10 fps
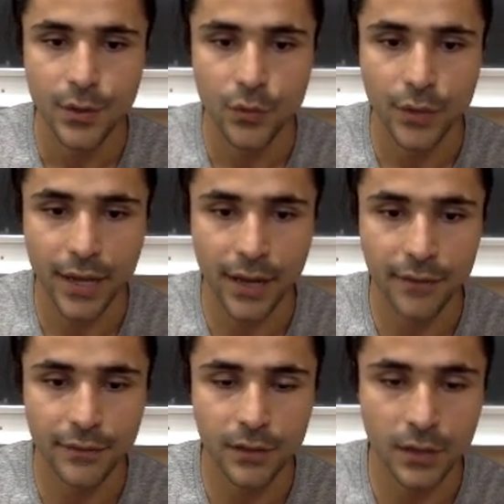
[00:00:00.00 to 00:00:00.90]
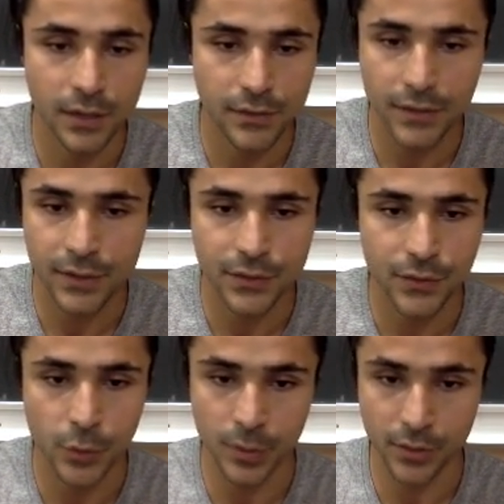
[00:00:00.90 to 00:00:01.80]
we have a lot of
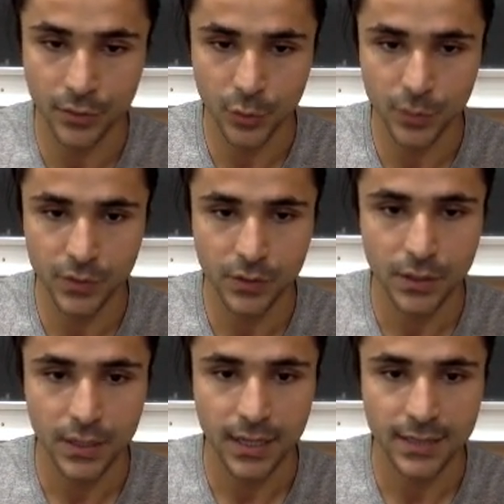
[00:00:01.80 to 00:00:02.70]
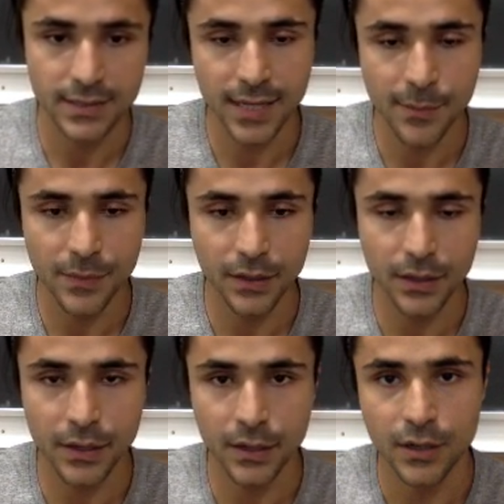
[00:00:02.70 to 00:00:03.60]
hydrophobic groups, and same thing
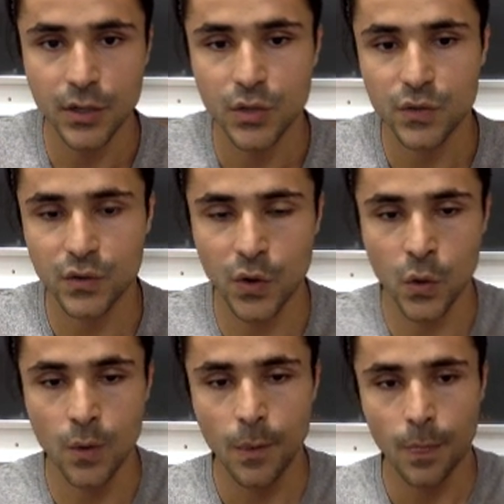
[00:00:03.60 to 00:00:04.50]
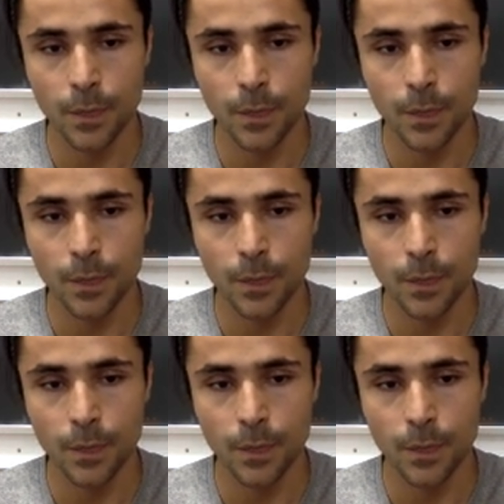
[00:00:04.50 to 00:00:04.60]
here. So